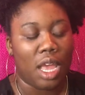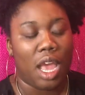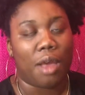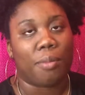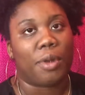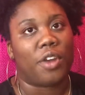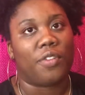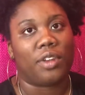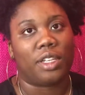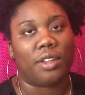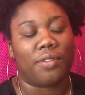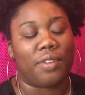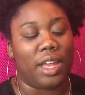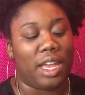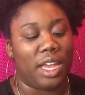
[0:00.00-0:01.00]
I'm perfectly
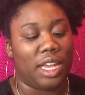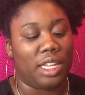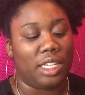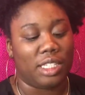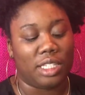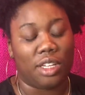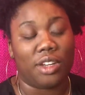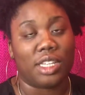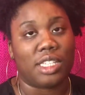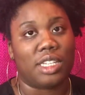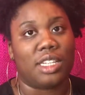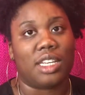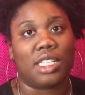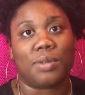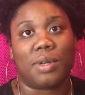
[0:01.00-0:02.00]
fine as long as it
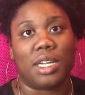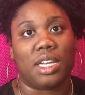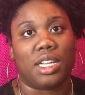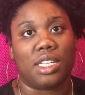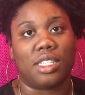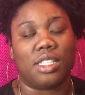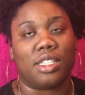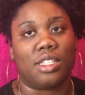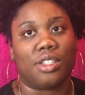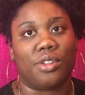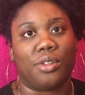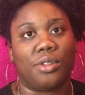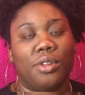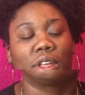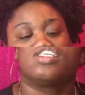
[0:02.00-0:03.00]
does what it needs to
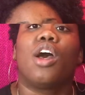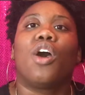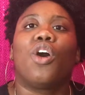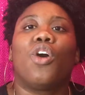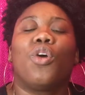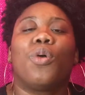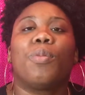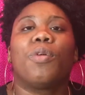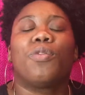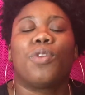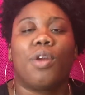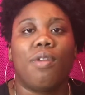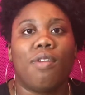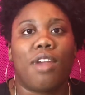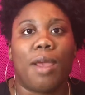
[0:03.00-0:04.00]
do. So
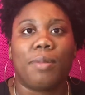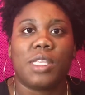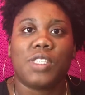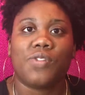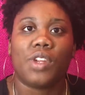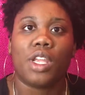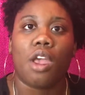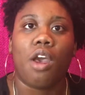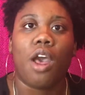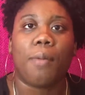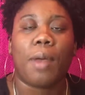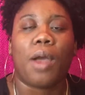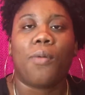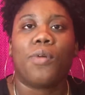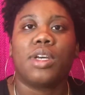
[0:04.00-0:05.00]
before we wrap this video up,
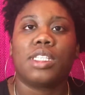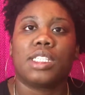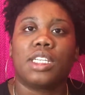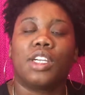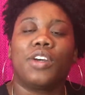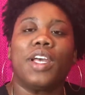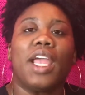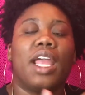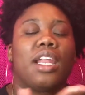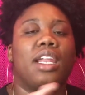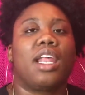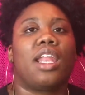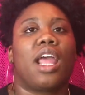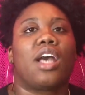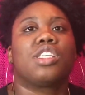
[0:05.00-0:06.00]
I want to go ahead and
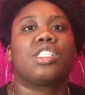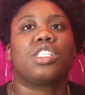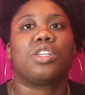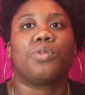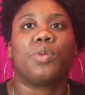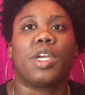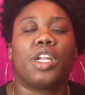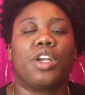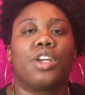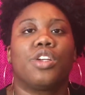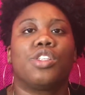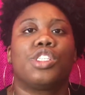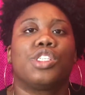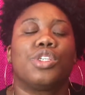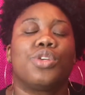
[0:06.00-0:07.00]
announce the
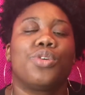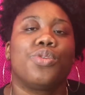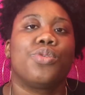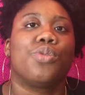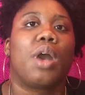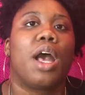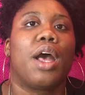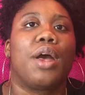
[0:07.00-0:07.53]
winner to